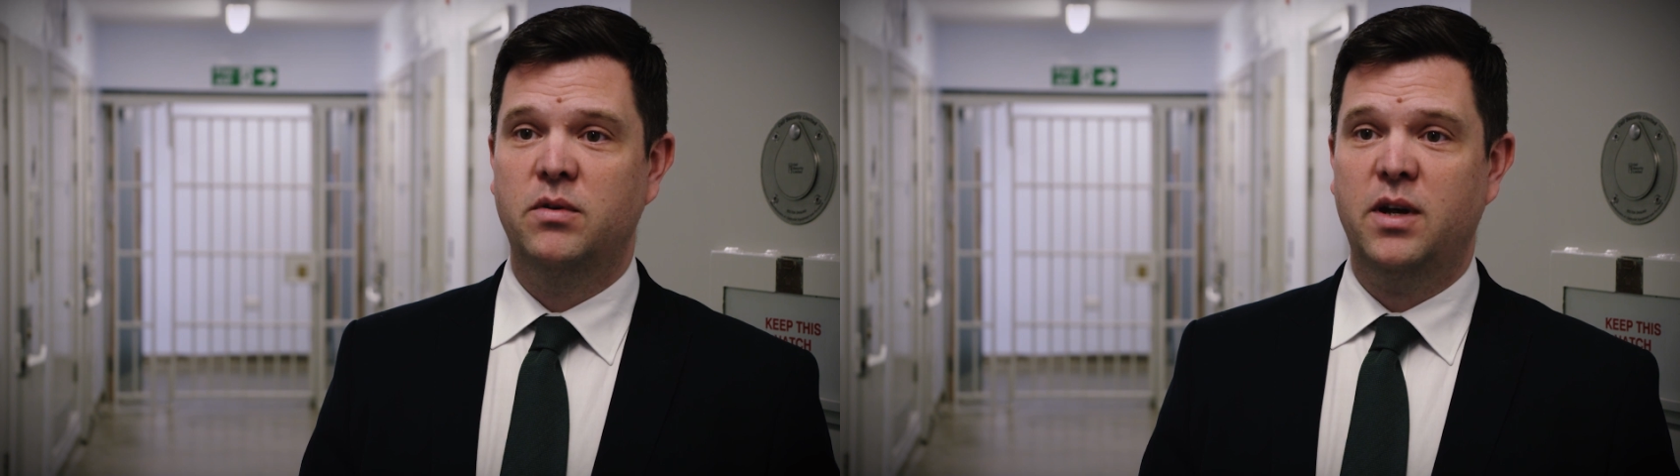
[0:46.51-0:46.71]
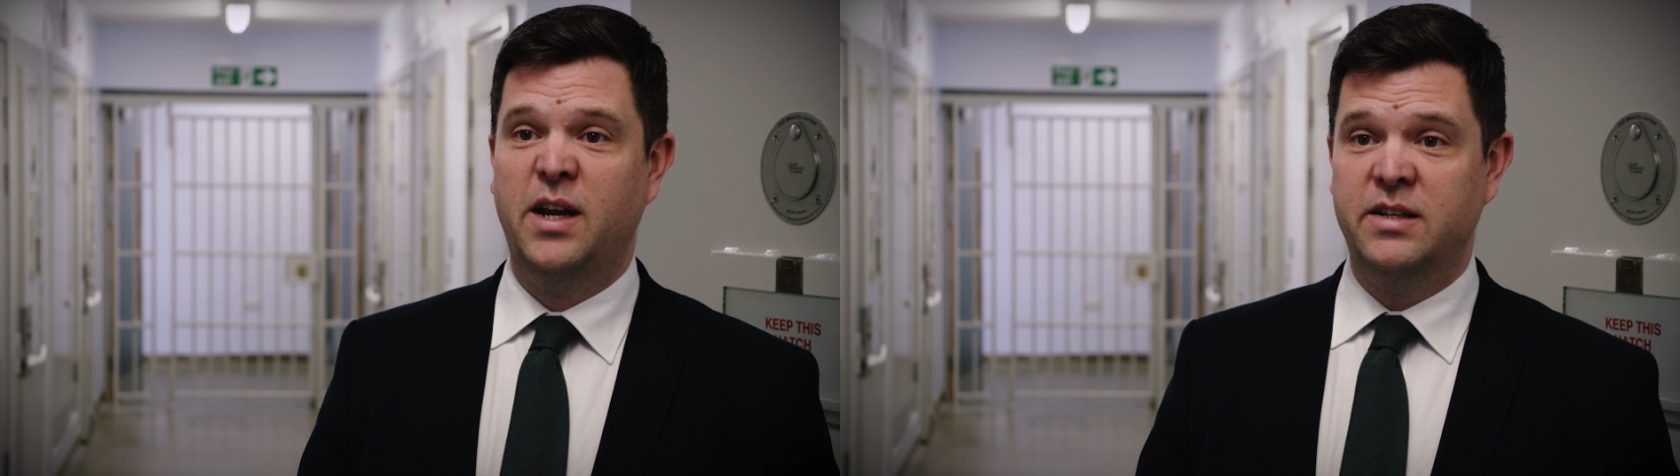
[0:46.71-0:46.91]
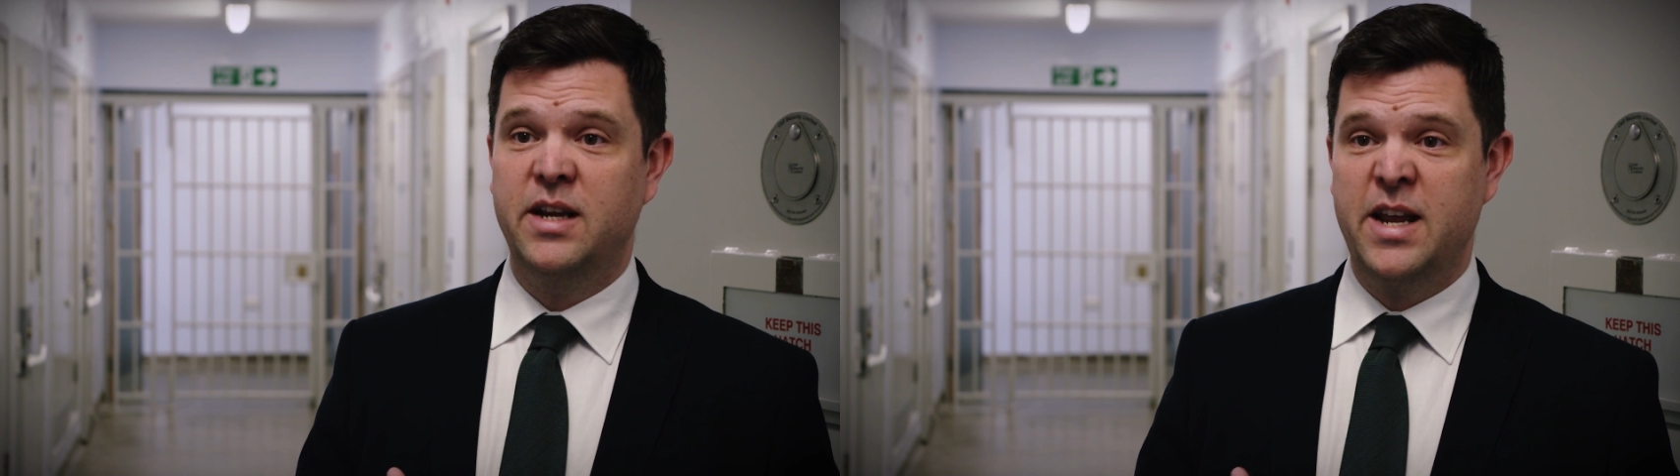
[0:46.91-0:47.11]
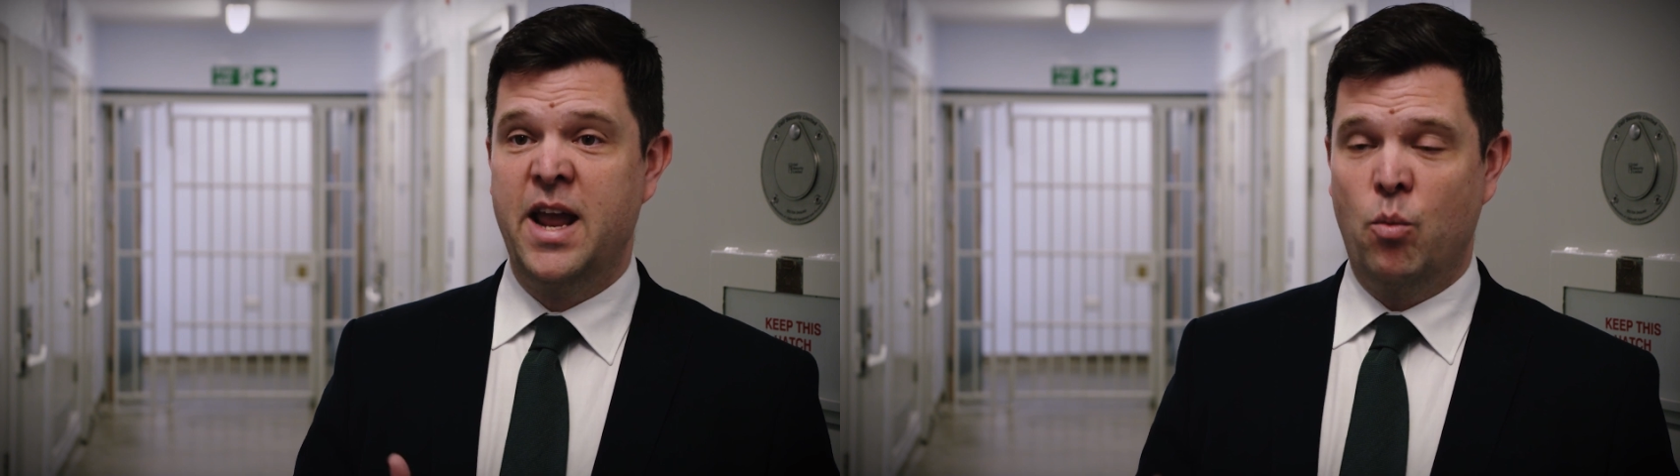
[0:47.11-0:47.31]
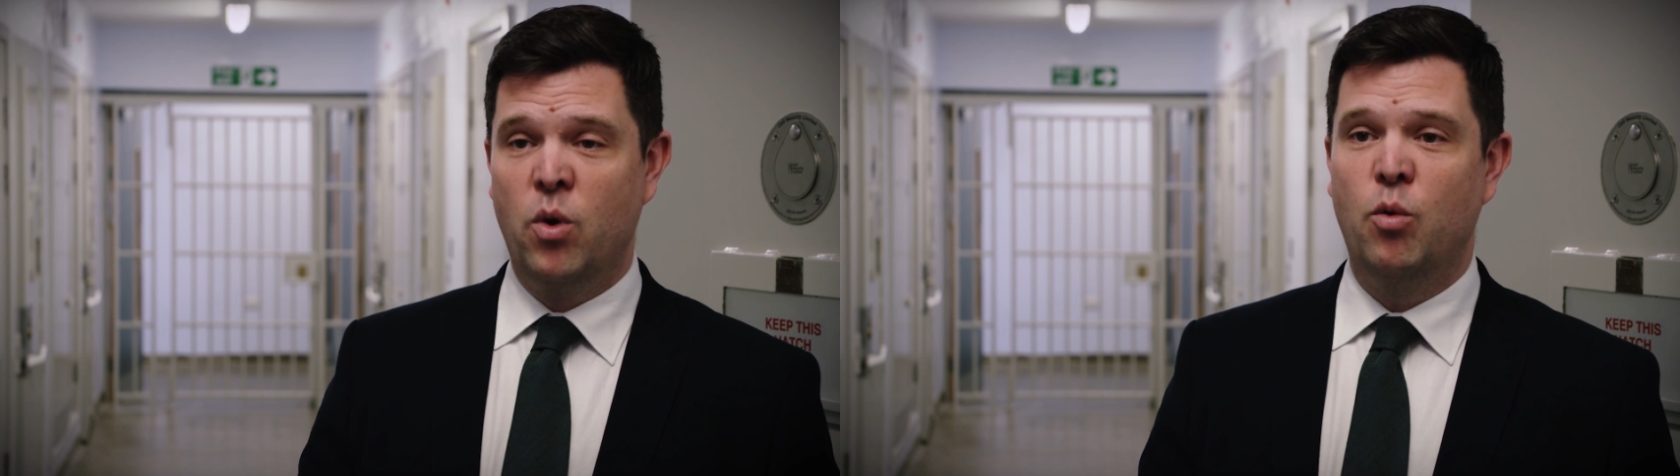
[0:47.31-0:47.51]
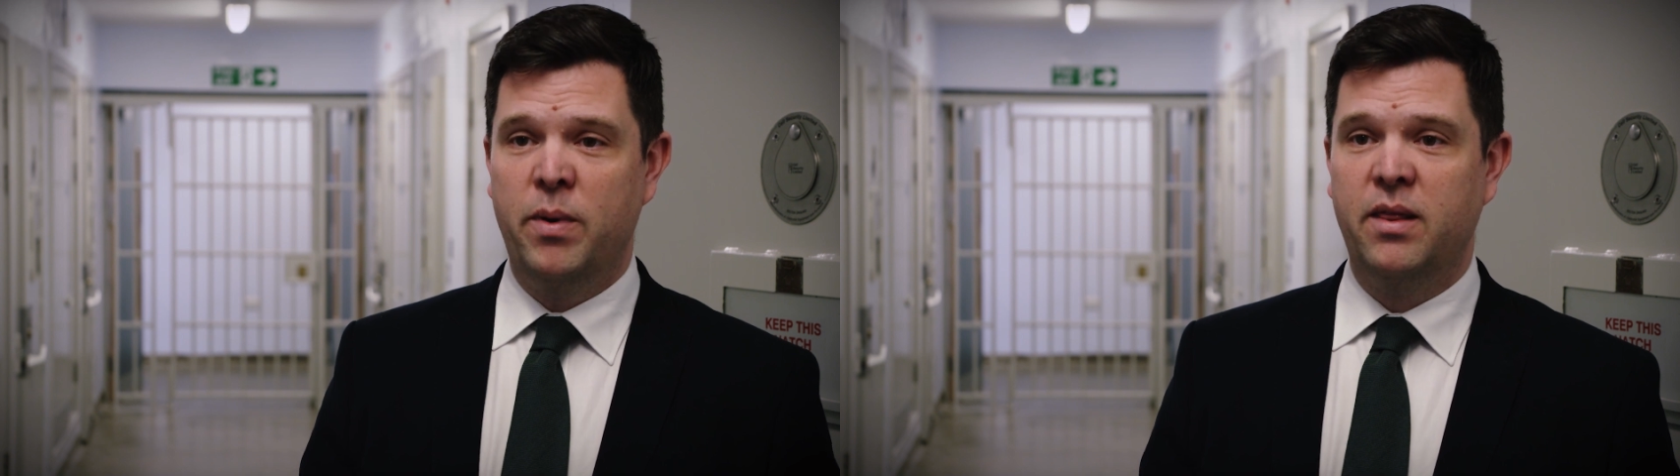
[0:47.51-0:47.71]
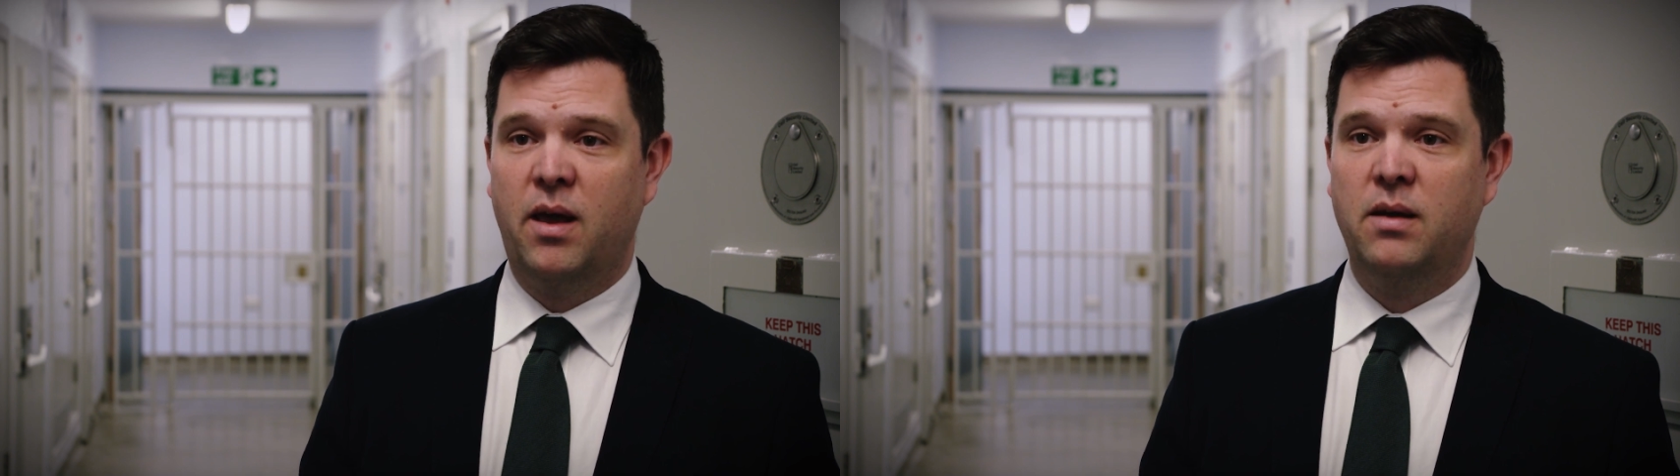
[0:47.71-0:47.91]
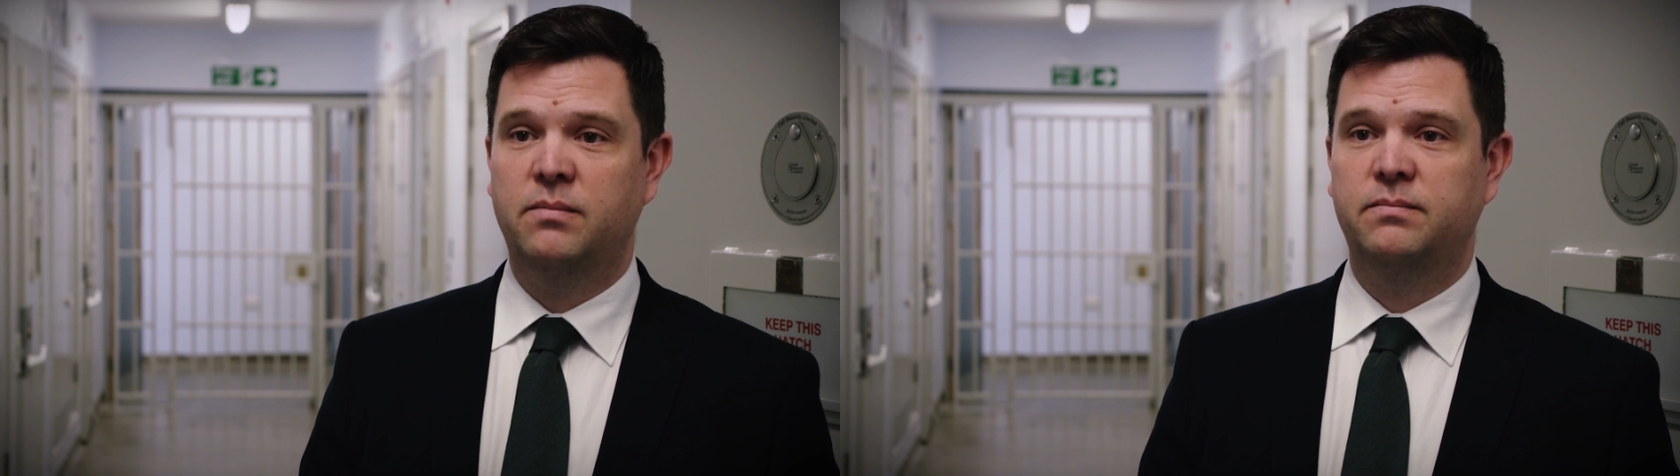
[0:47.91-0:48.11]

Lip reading: and it will be there.